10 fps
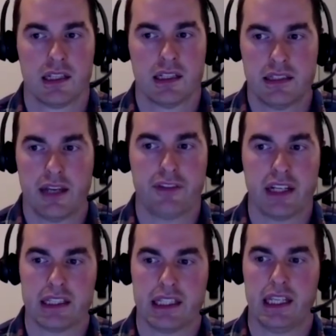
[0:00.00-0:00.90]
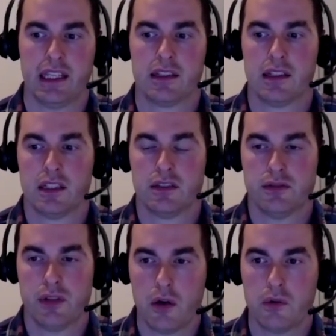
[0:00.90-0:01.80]
definitely
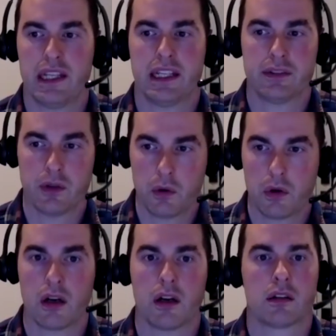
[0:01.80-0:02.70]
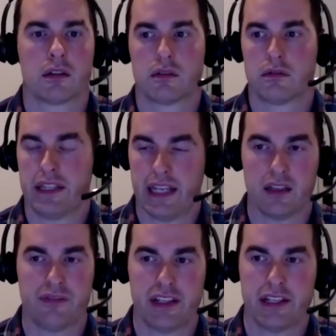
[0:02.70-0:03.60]
don't ignore the
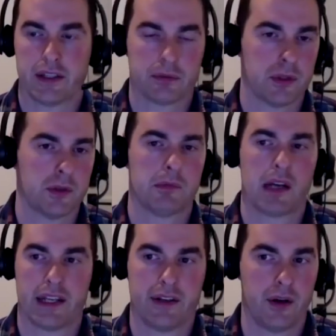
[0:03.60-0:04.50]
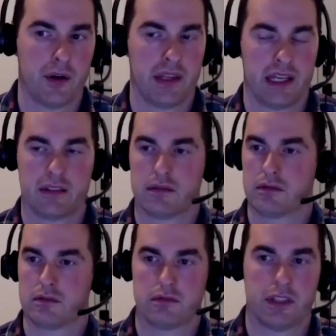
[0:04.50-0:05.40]
elephant in the room i know that
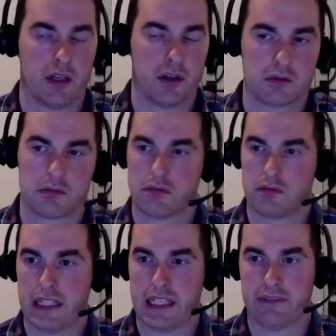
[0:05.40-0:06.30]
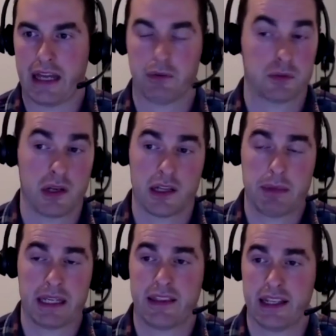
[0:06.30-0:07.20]
you know that was one of the
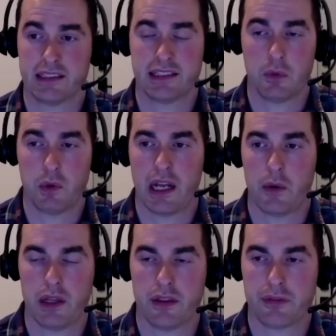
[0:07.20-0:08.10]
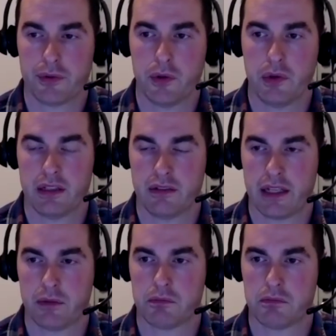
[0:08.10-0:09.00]
big things that when i went through and and